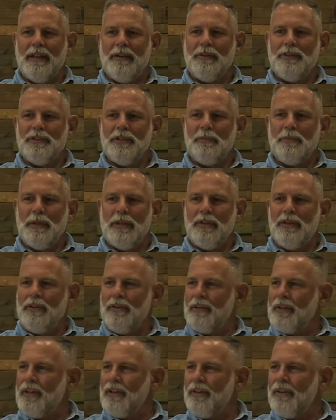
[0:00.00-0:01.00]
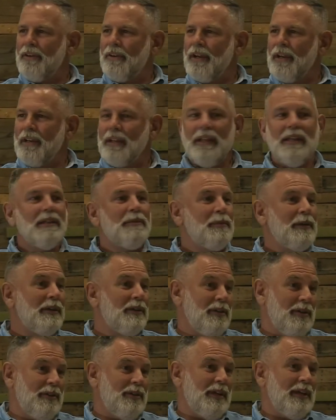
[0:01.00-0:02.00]
I should be doing or I need to be
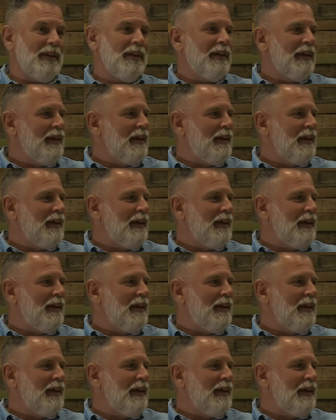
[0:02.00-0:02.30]
doing